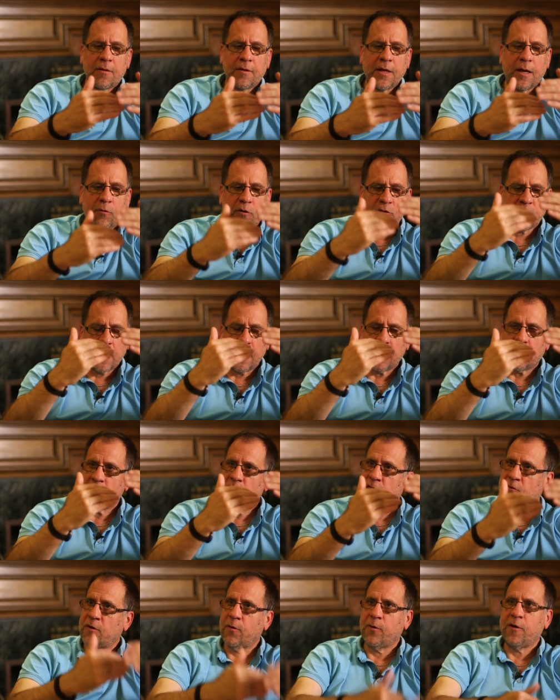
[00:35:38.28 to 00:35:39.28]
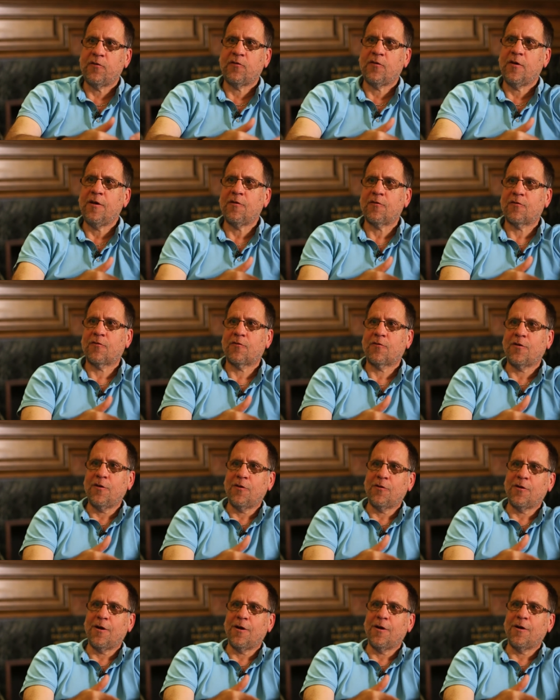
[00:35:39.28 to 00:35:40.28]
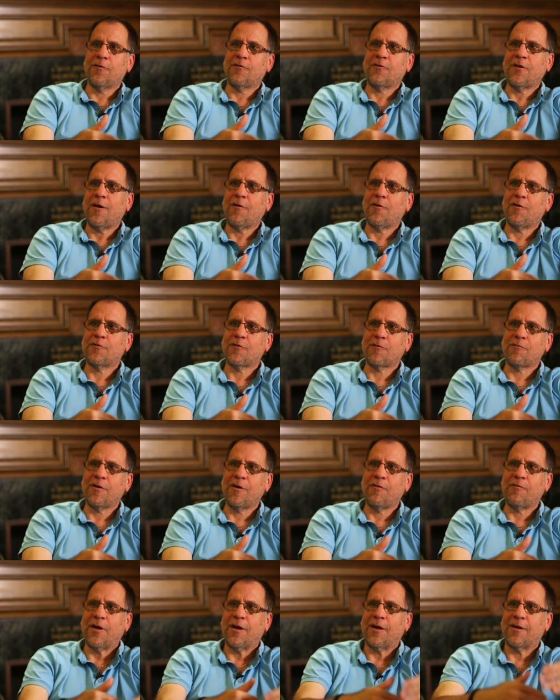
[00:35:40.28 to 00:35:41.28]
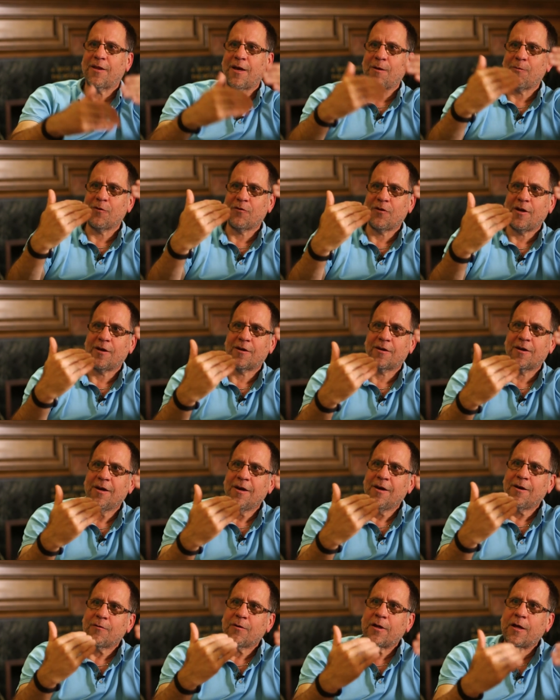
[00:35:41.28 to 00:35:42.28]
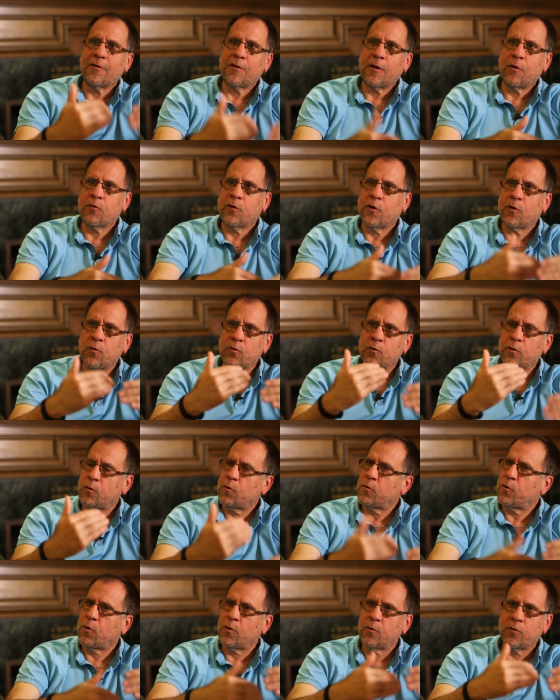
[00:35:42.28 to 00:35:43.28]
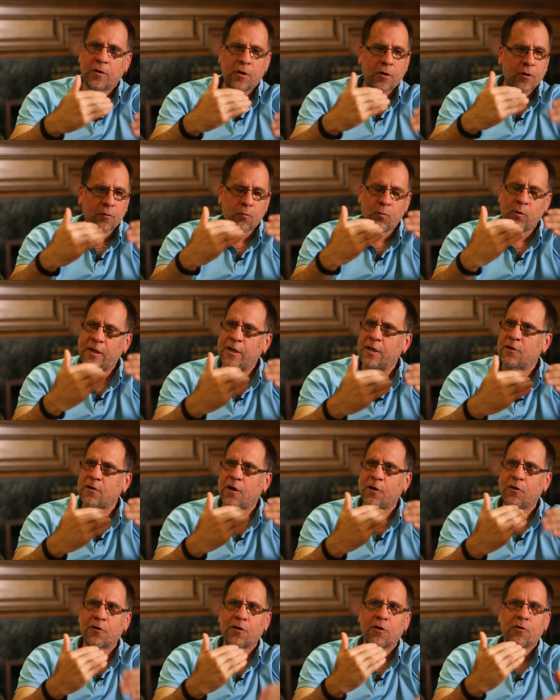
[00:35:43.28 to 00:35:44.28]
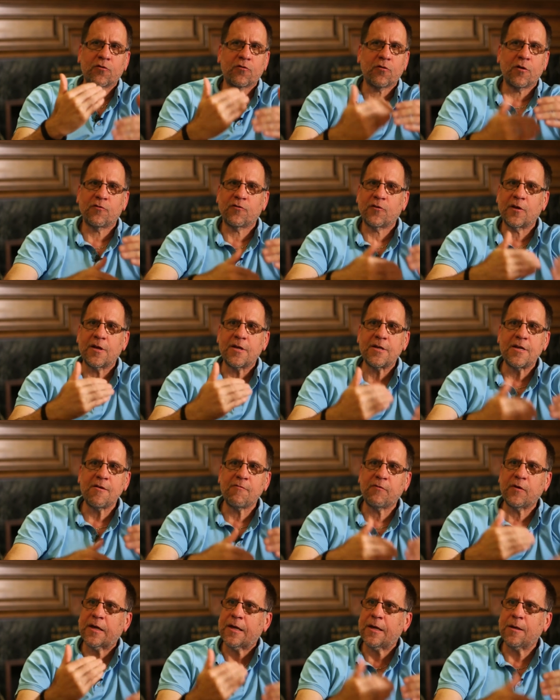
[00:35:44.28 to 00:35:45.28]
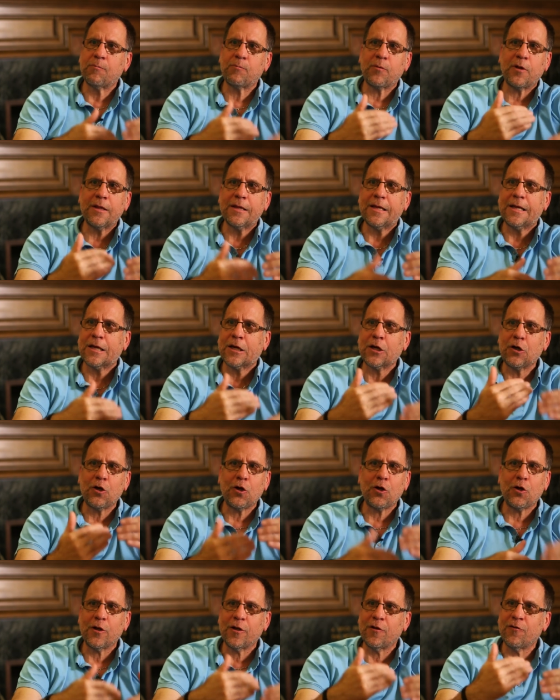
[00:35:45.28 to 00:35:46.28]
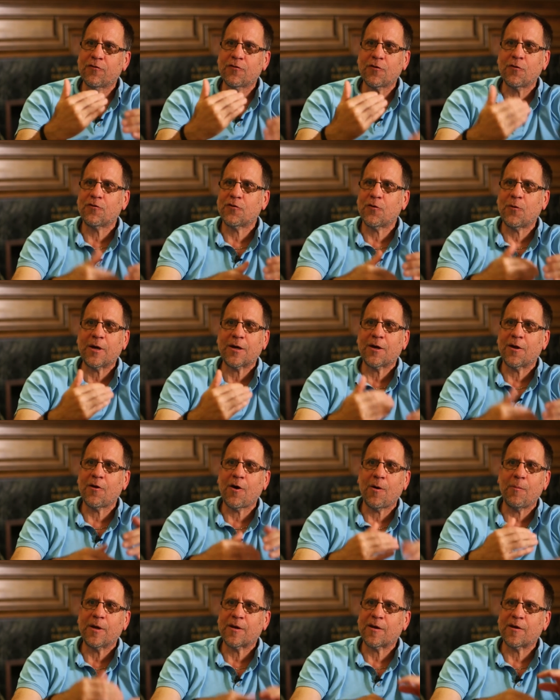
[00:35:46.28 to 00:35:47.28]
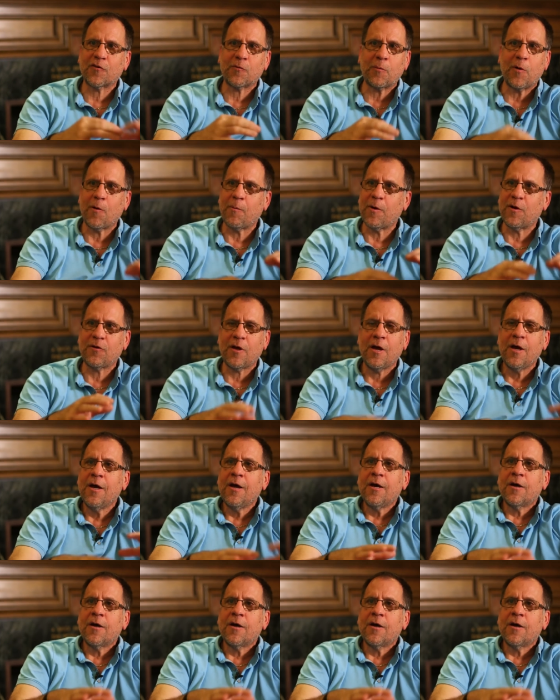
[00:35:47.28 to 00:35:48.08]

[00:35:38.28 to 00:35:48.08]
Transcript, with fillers: They will take serious hits to their standards of living. They will take, they, they'll, they'll, they'll, they'll, they're willing to undergo sort of significant political and socioeconomic experiment